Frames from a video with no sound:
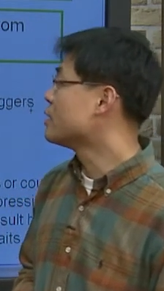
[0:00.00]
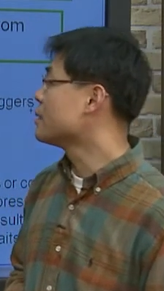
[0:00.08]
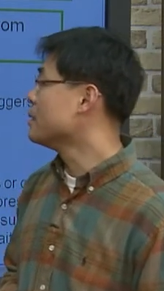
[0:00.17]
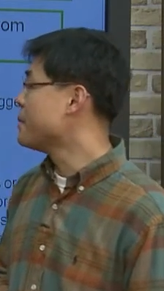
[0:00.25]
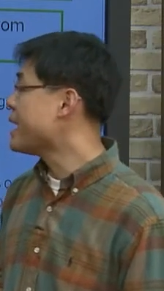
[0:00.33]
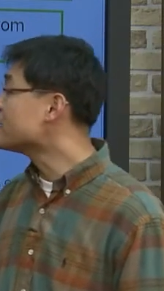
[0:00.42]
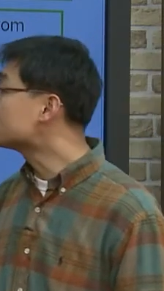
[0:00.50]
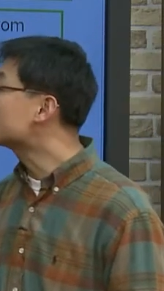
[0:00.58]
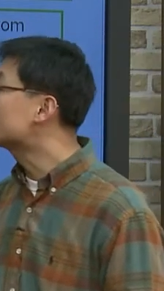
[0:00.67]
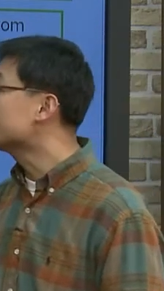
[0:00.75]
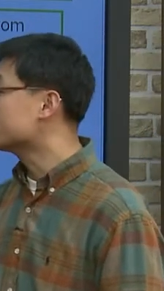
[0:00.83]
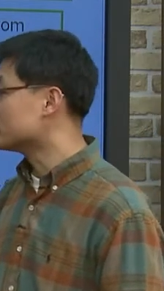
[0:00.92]
male
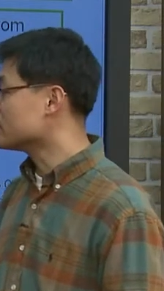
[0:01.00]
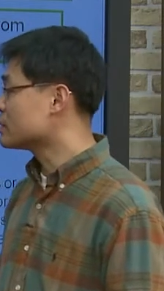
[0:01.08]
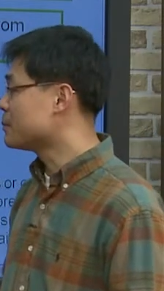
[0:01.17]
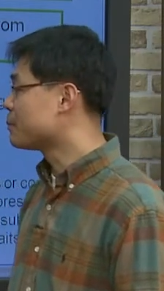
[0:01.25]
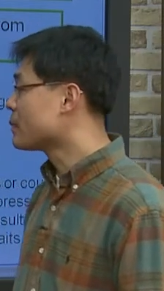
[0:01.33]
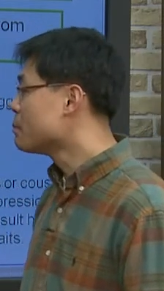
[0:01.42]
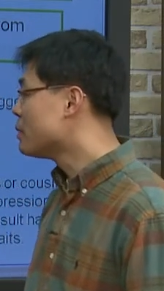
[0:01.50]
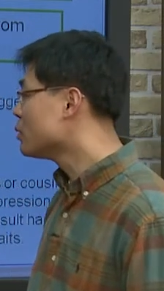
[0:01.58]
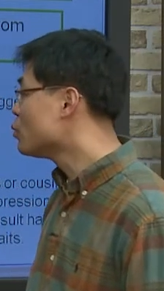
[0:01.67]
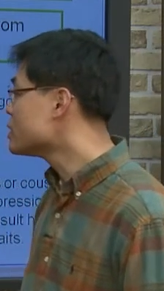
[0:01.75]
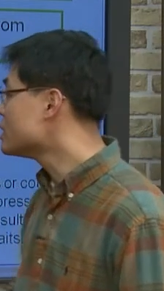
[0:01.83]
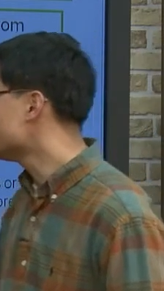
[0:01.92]
squirrels. But
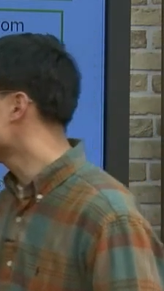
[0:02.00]
what is the